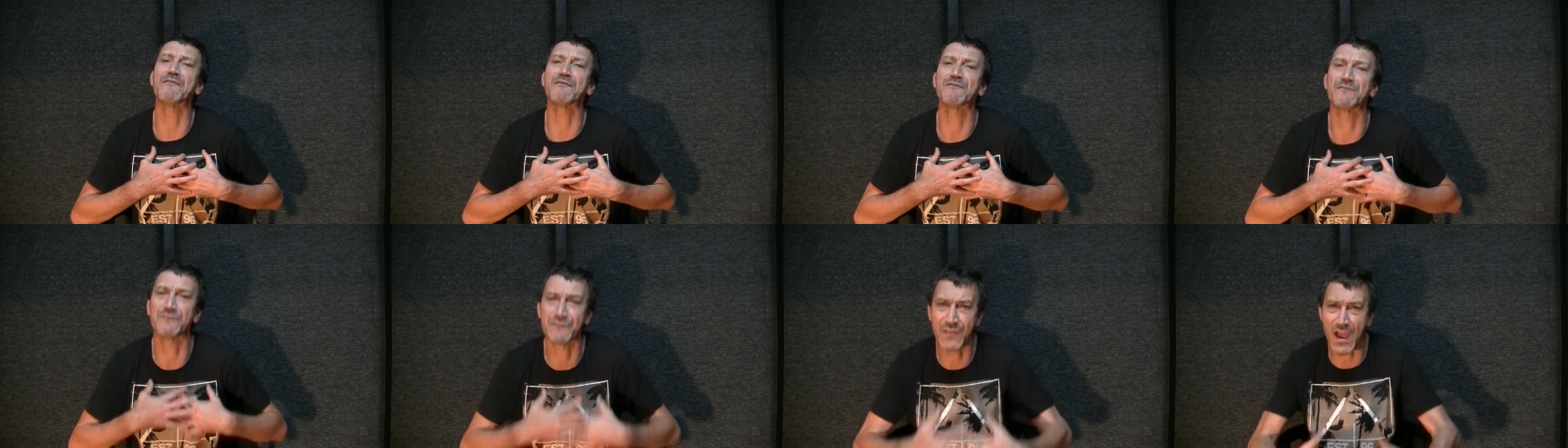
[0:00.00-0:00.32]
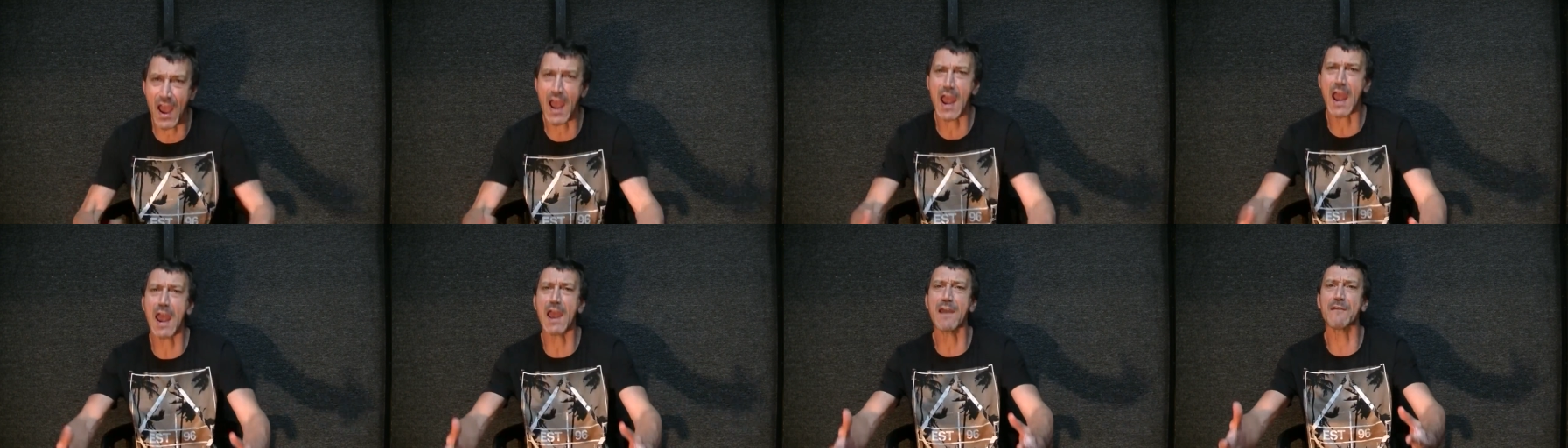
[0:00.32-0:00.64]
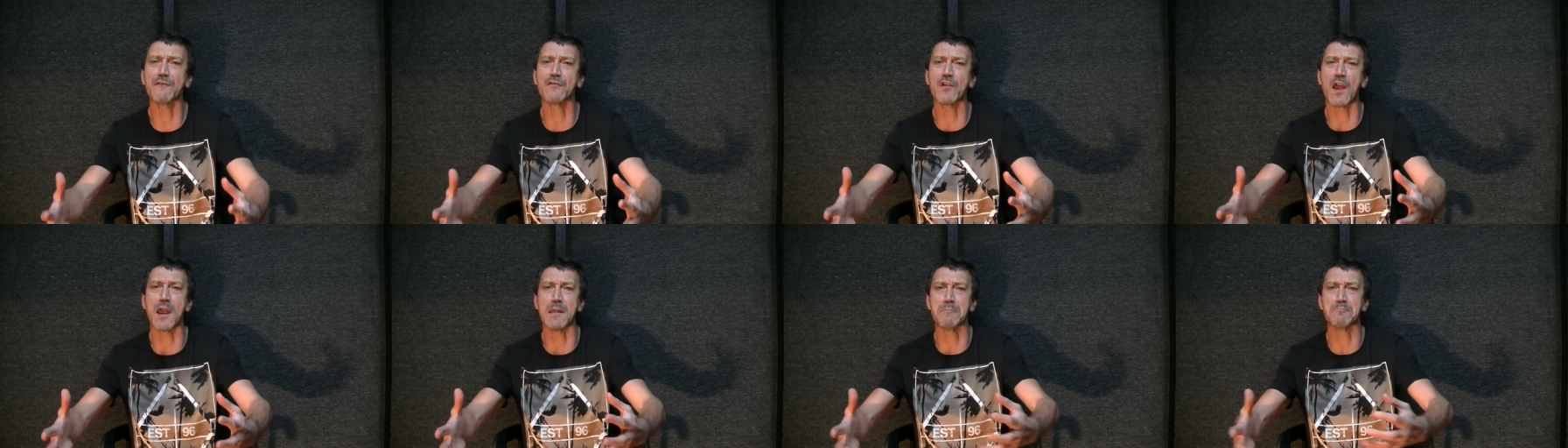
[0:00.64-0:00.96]

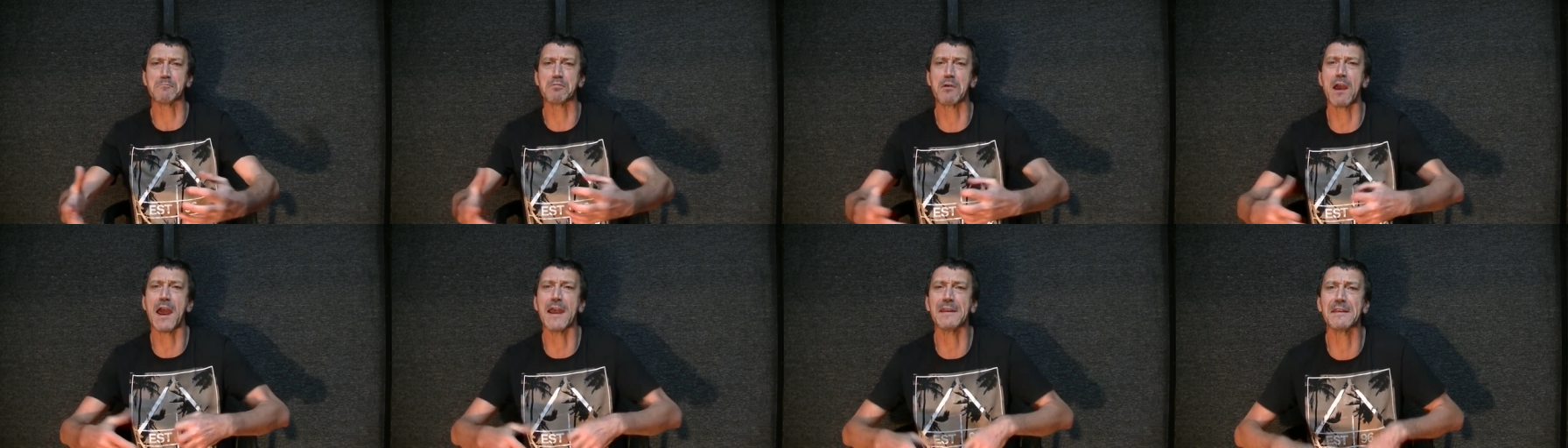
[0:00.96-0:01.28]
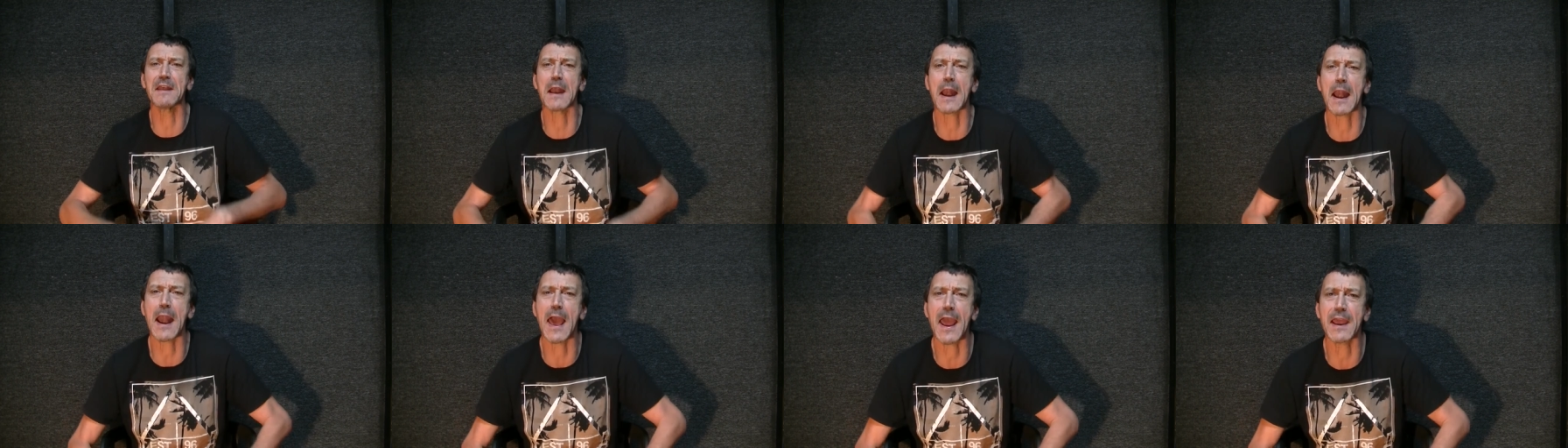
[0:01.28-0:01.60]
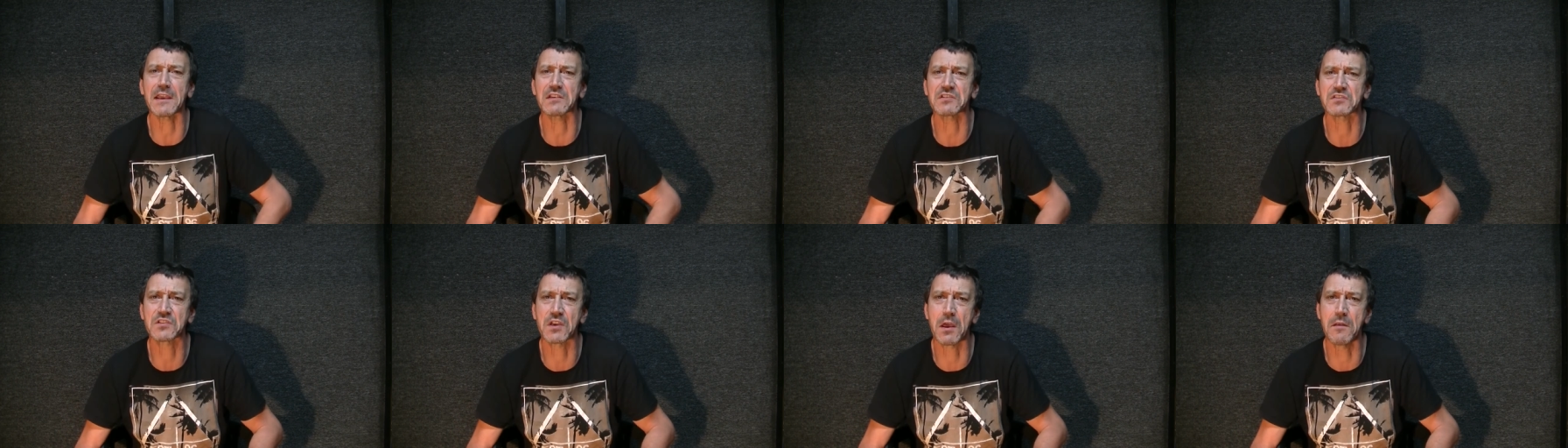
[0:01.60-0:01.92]
favourite
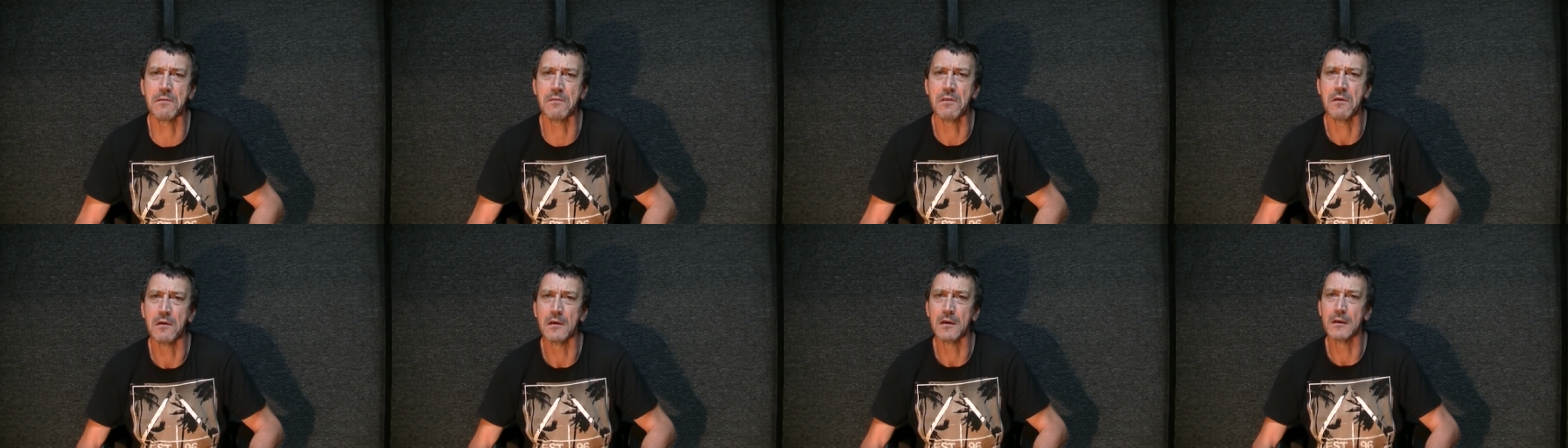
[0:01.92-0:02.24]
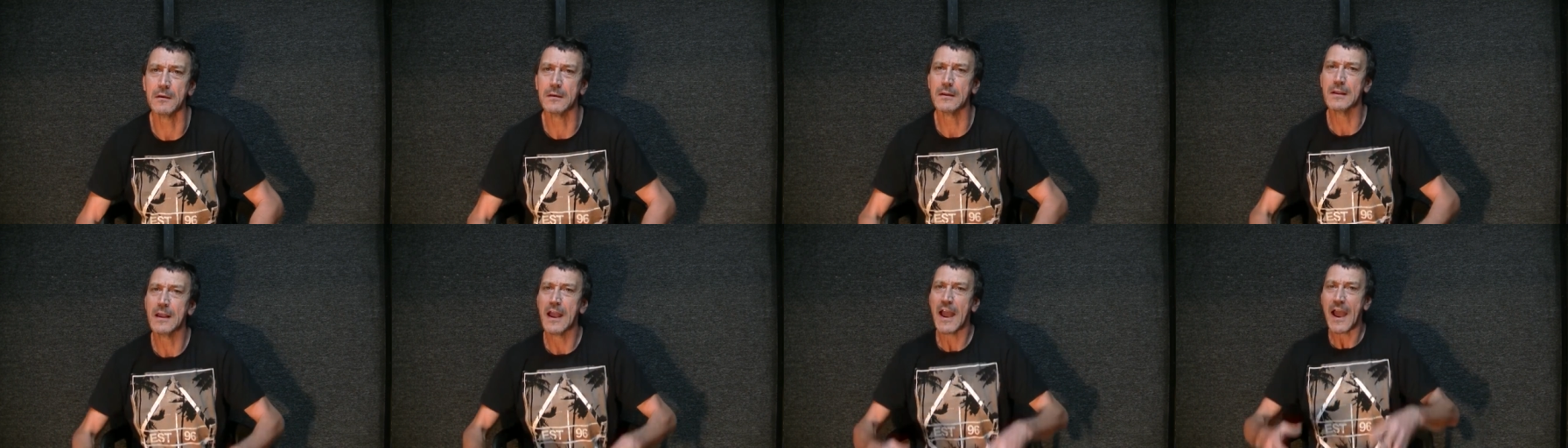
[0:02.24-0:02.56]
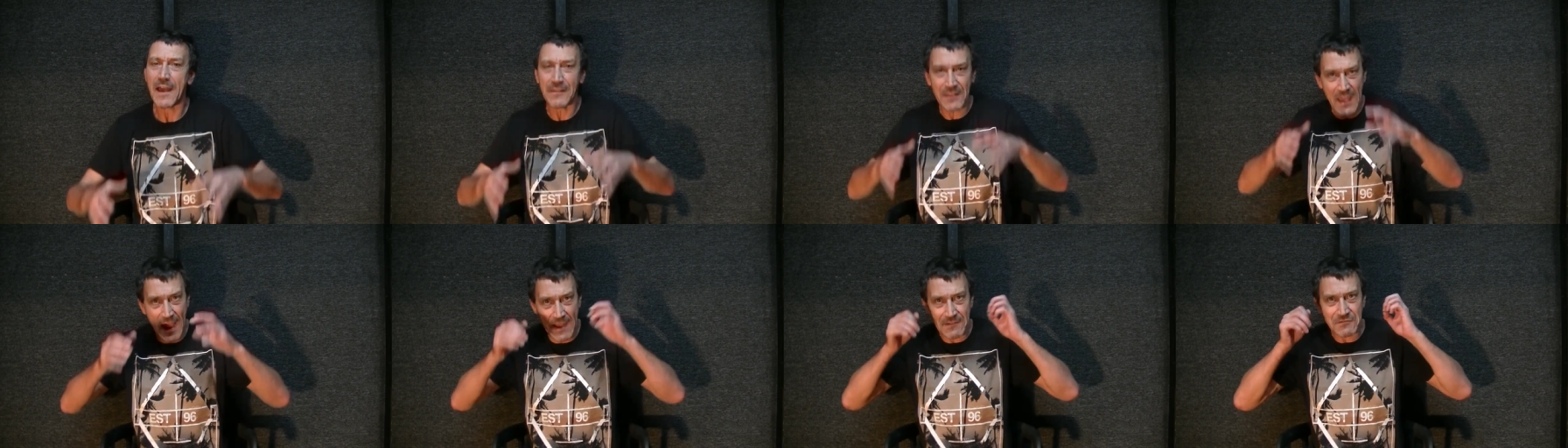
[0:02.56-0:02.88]
predilection,
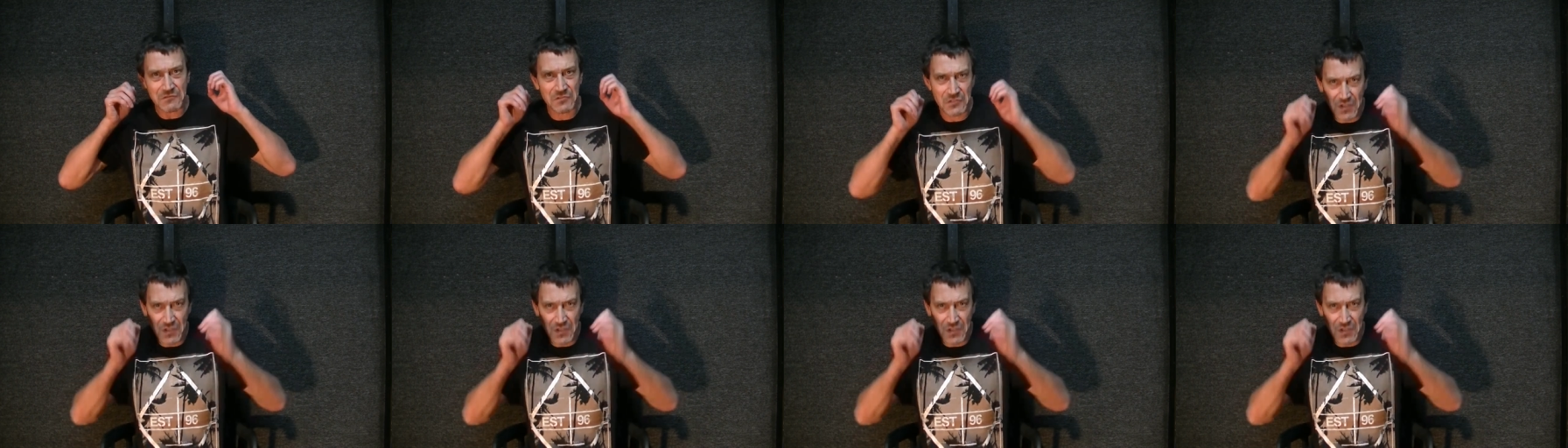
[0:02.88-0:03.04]
and that